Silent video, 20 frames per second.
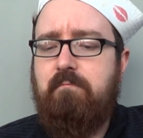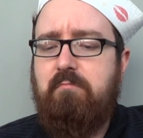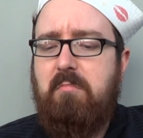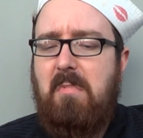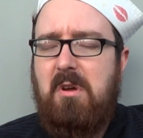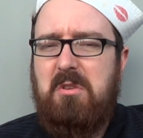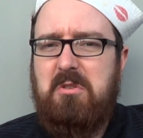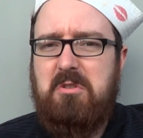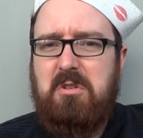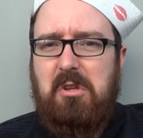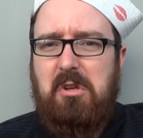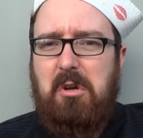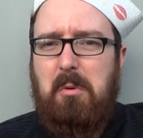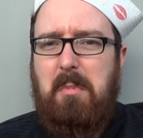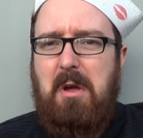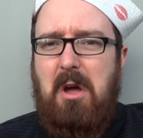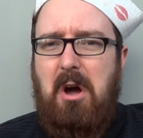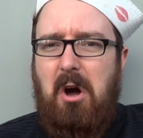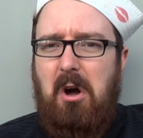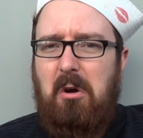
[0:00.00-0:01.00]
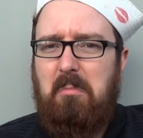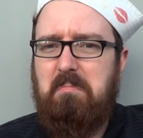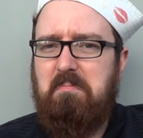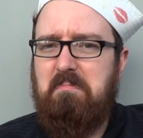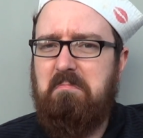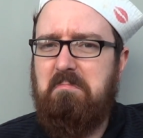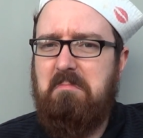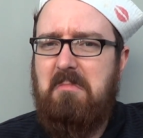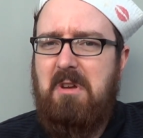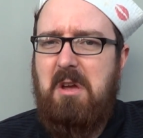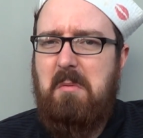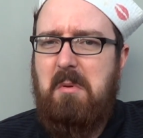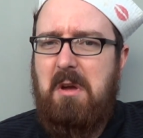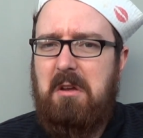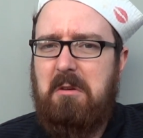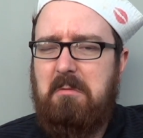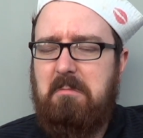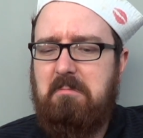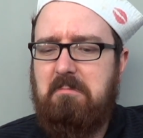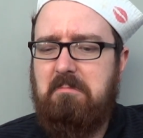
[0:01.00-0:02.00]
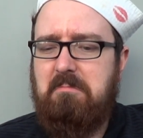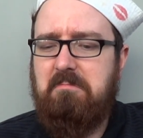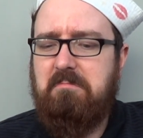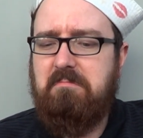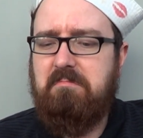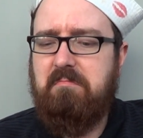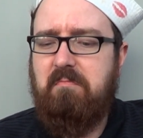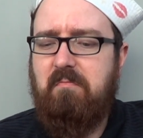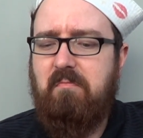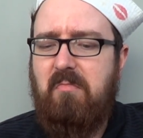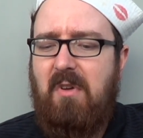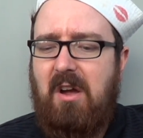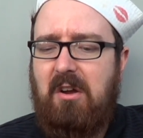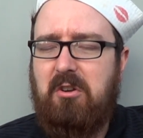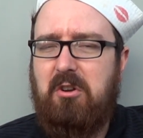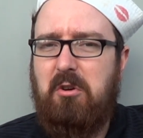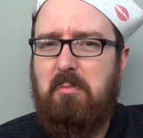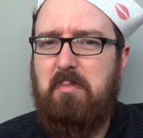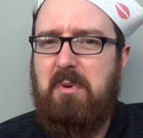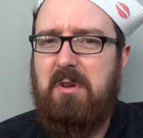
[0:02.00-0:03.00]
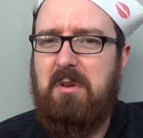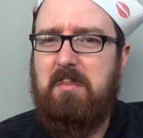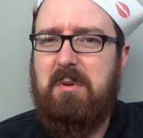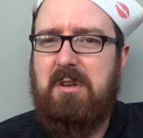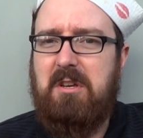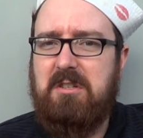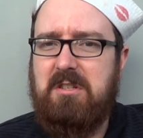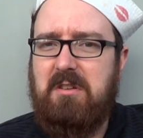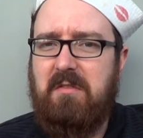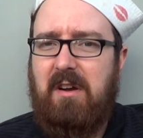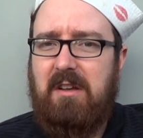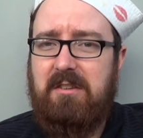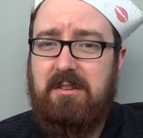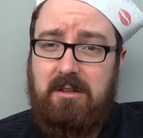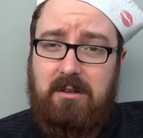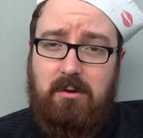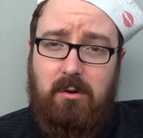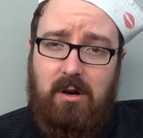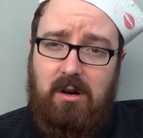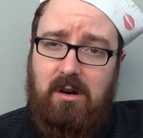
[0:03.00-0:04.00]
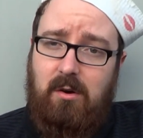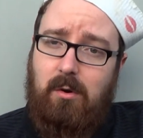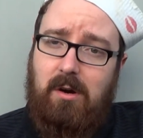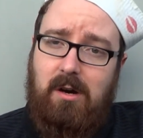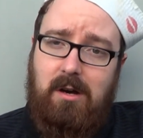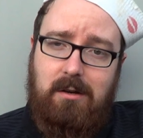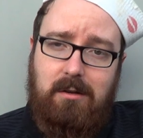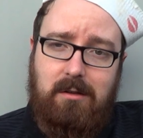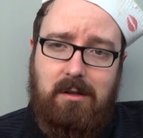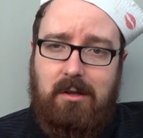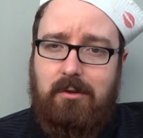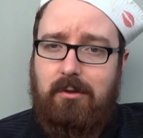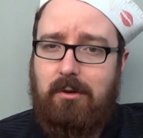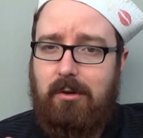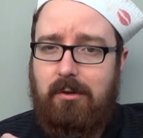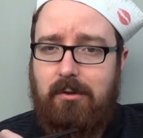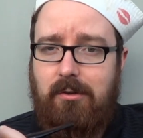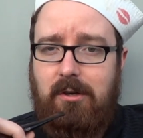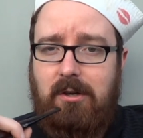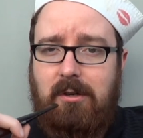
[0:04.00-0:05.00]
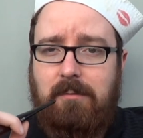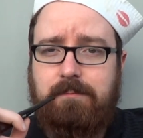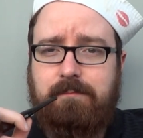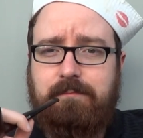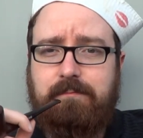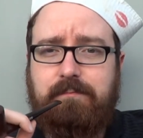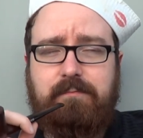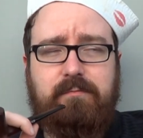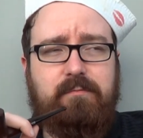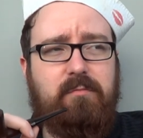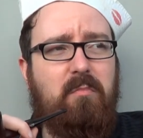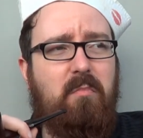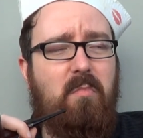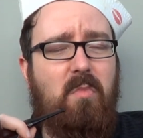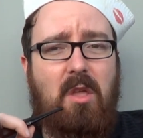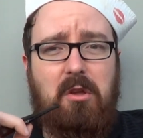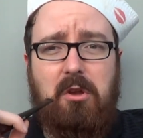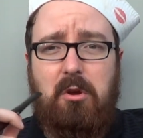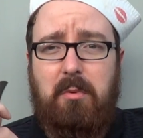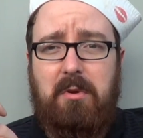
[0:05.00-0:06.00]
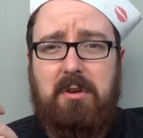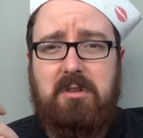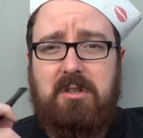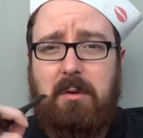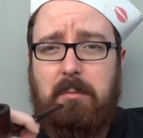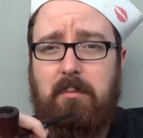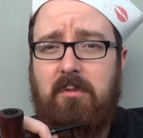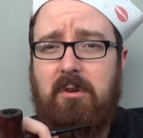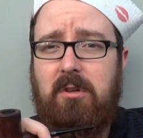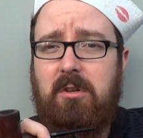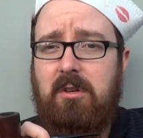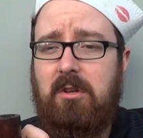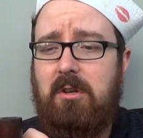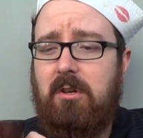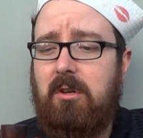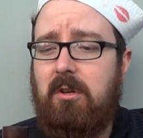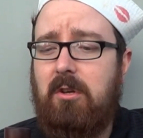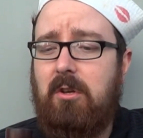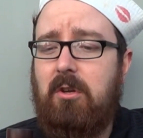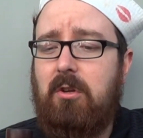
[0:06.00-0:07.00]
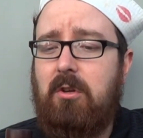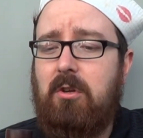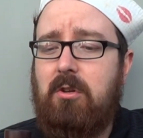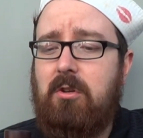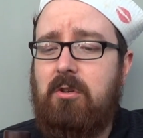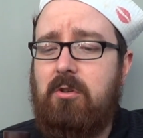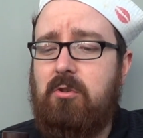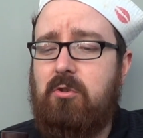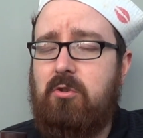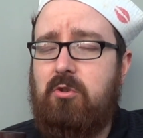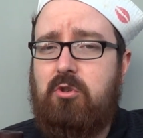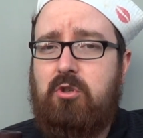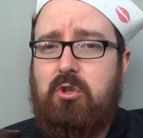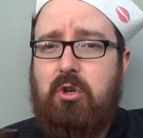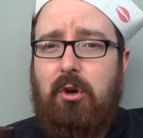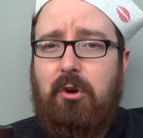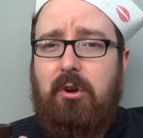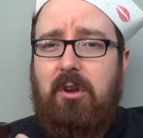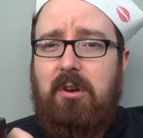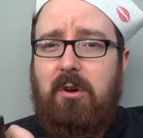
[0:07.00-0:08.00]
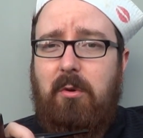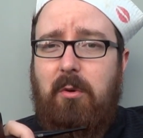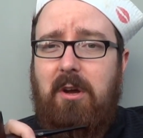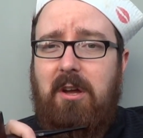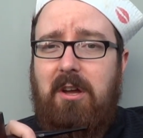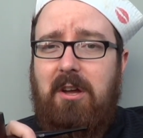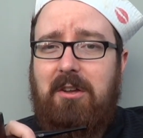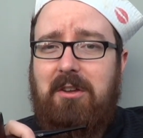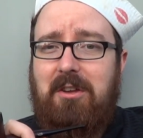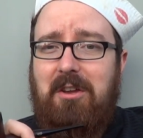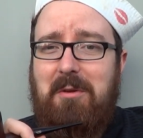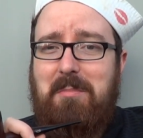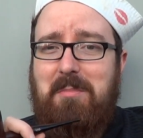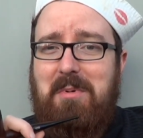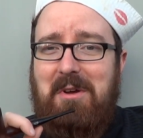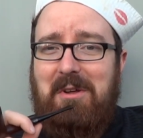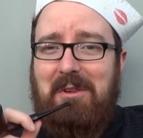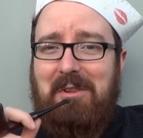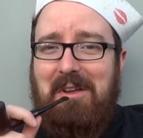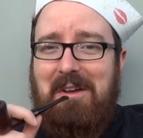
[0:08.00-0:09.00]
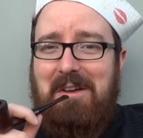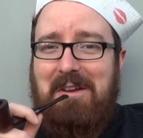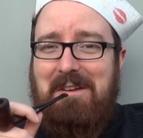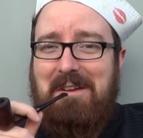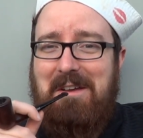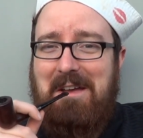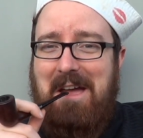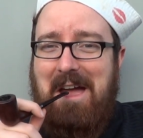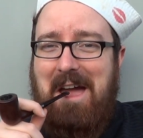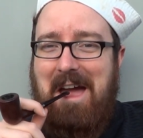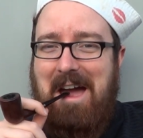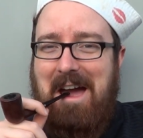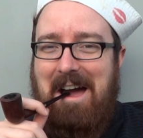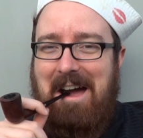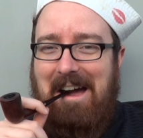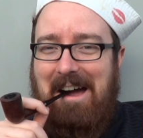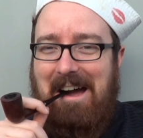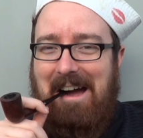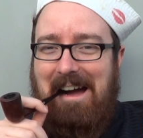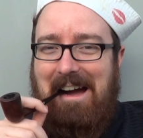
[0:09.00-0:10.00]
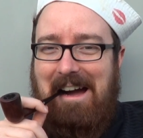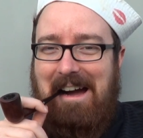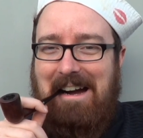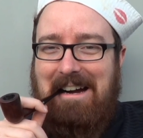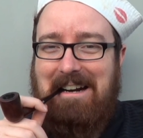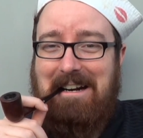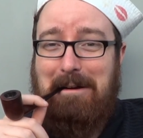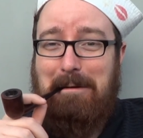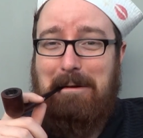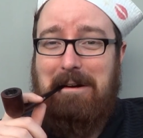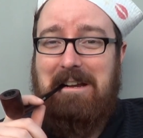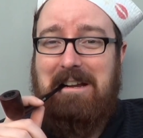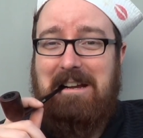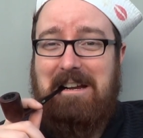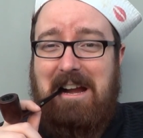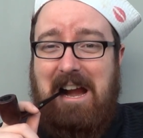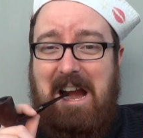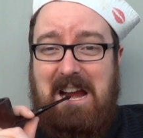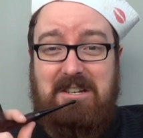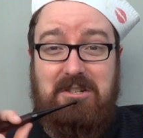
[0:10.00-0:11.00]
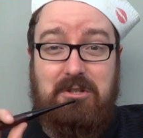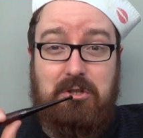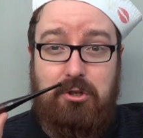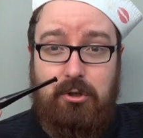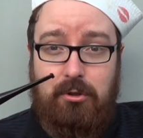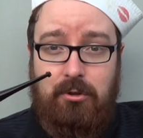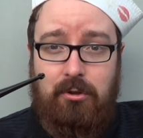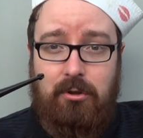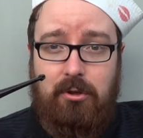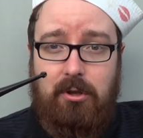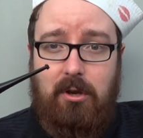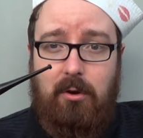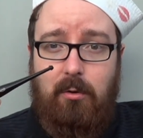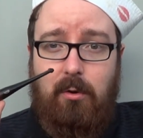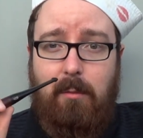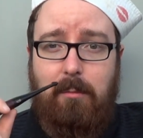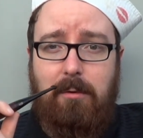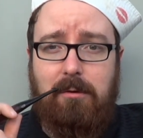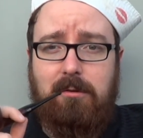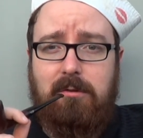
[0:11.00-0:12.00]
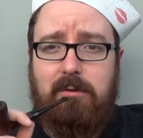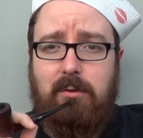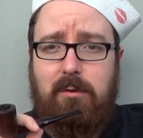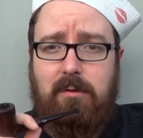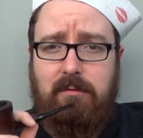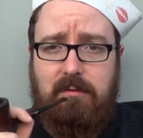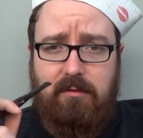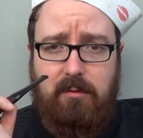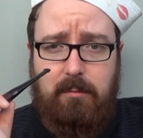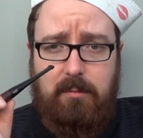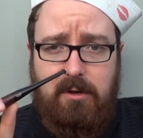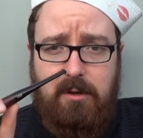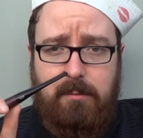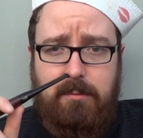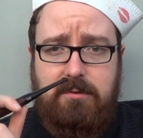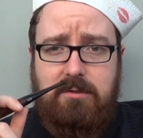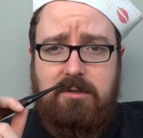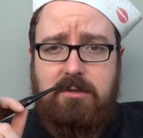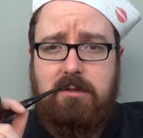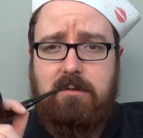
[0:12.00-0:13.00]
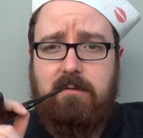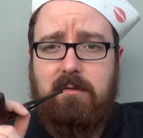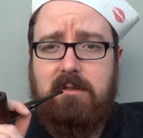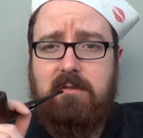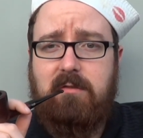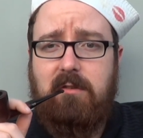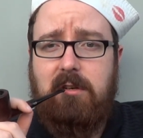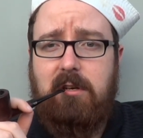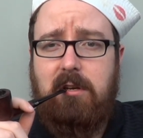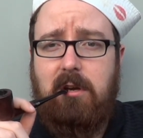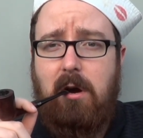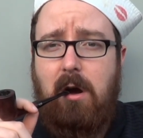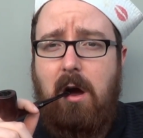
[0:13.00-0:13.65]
Burns a little bit hot, maybe. That could be because I've had it quite a while, I don't know. Could be because I'm chugging away to keep it lit. Or you shouldn't do. I'm only doing it for the purposes of this video.